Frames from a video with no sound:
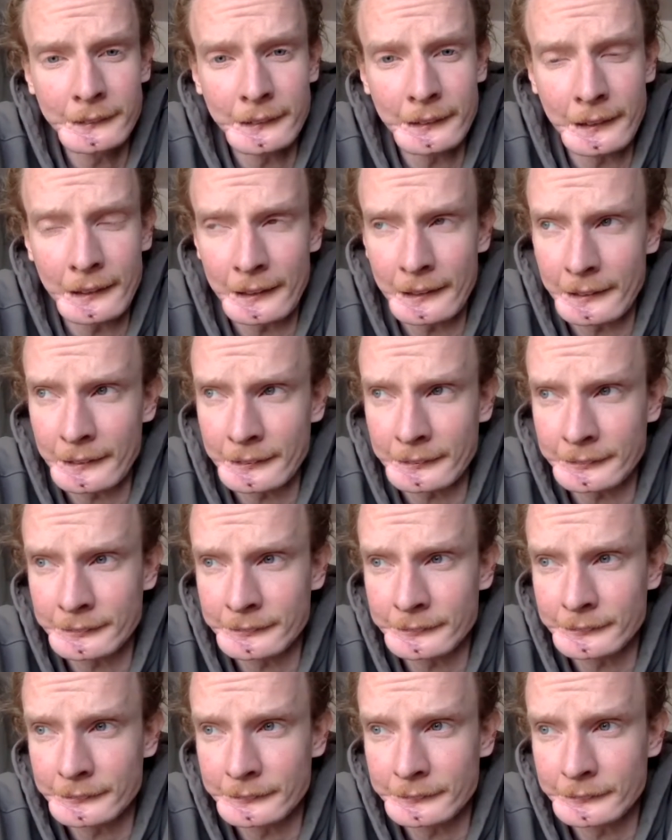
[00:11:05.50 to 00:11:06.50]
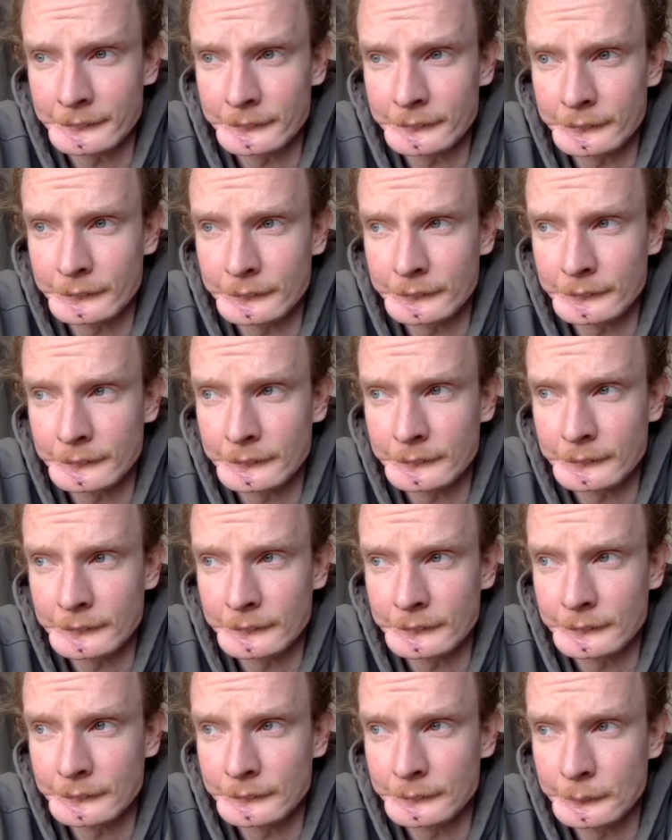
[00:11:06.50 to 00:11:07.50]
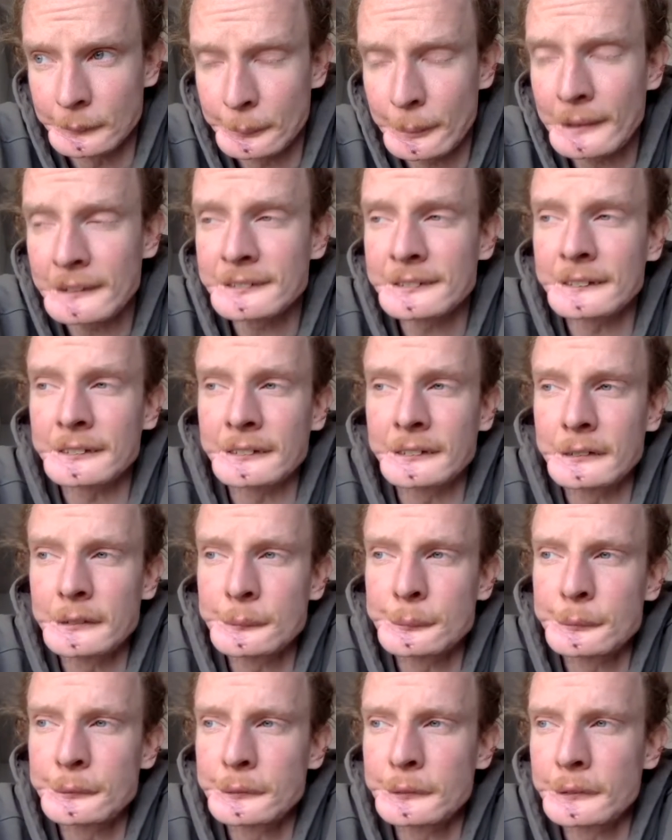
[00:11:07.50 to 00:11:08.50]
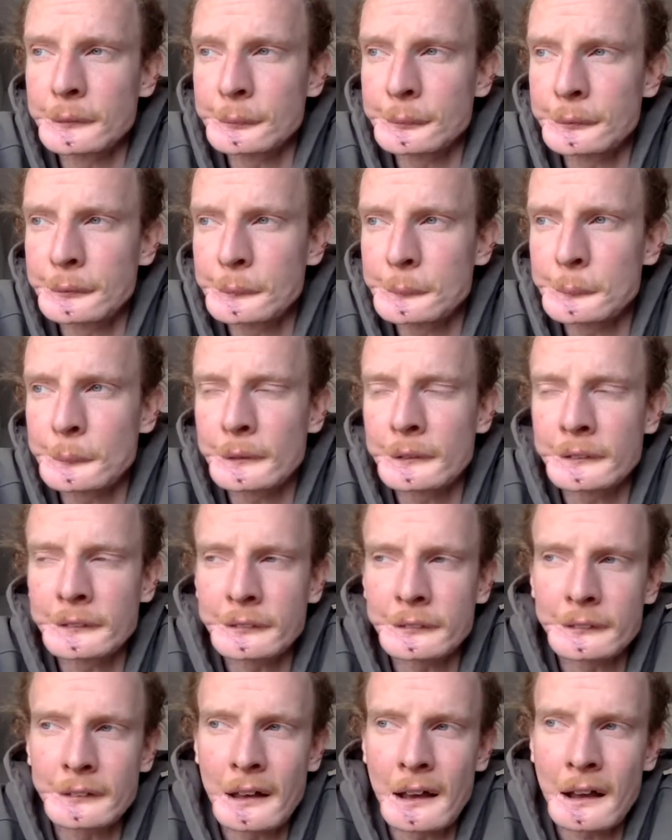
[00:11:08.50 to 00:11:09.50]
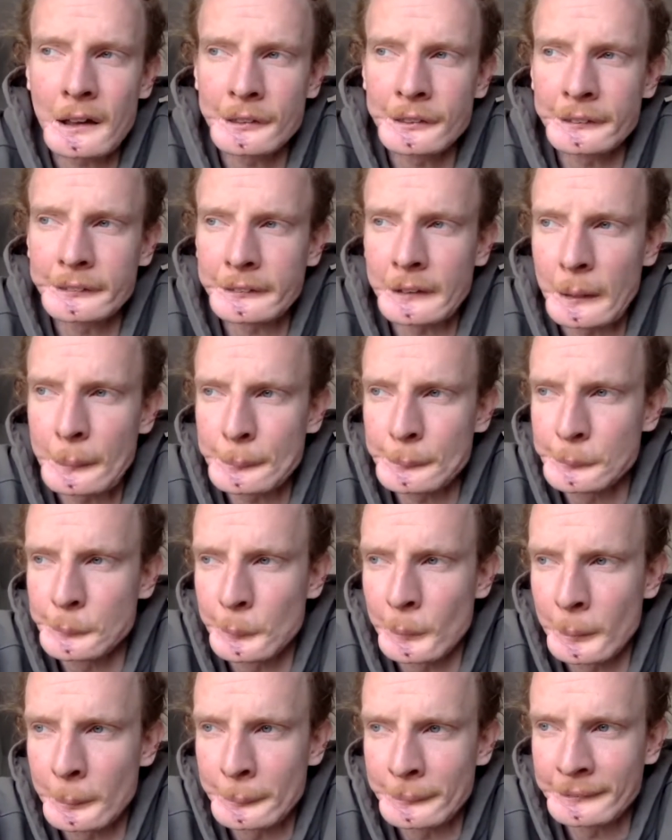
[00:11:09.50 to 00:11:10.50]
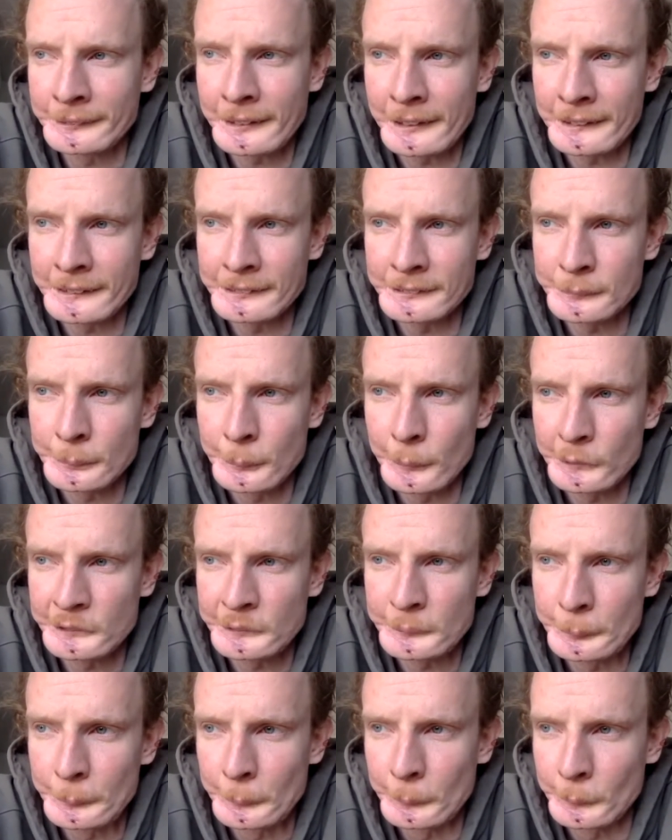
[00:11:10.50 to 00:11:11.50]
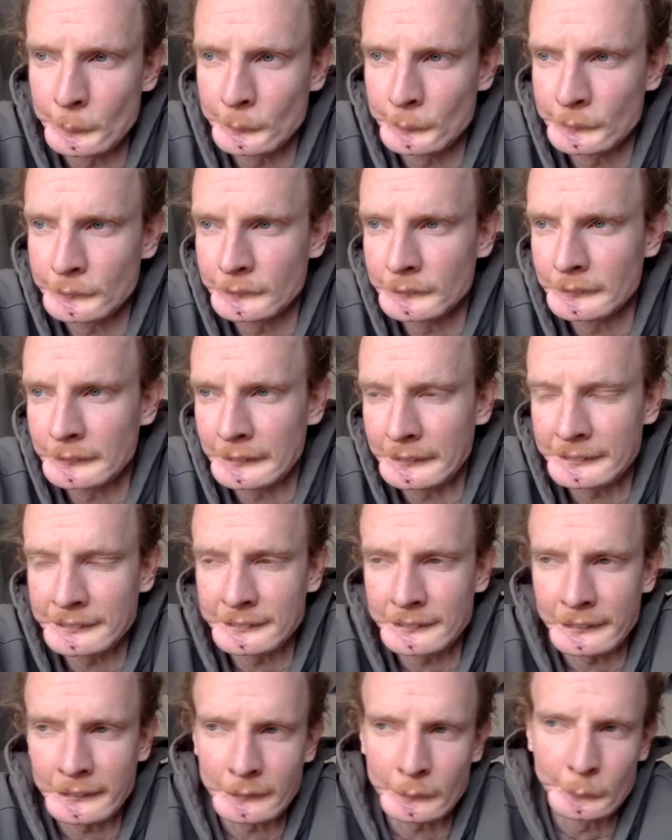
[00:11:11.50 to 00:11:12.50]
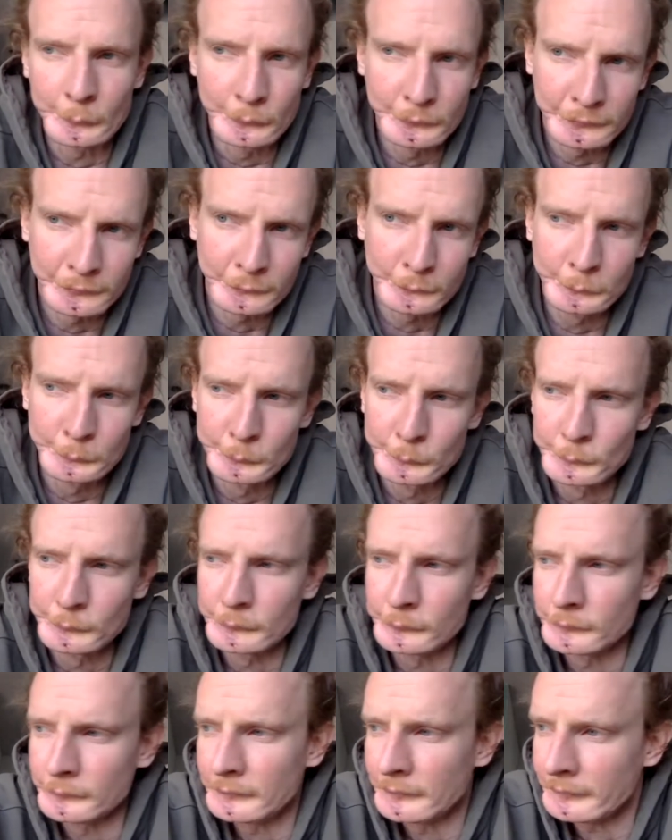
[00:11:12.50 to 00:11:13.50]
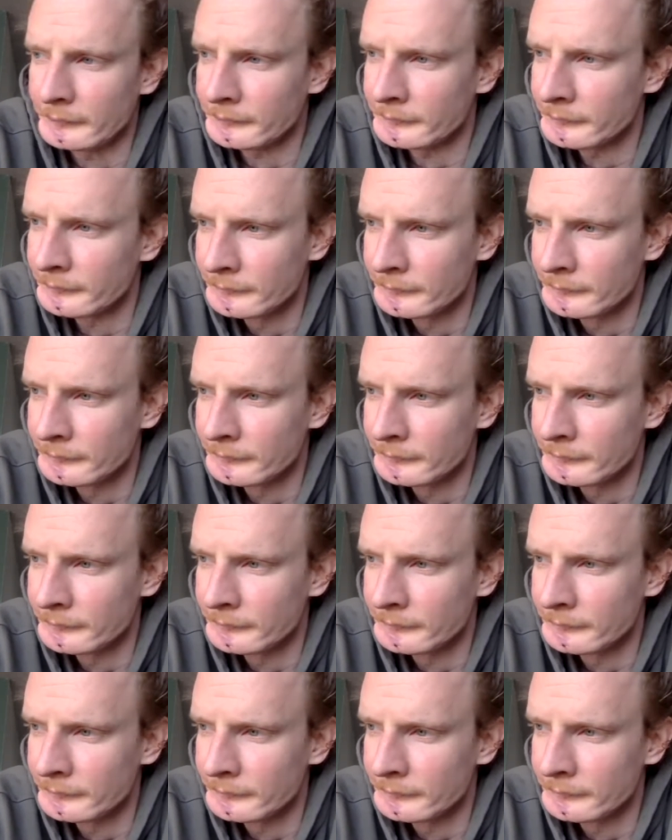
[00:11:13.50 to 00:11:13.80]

and basically if you want to have a type of woman that is much more, let's say, old school, or like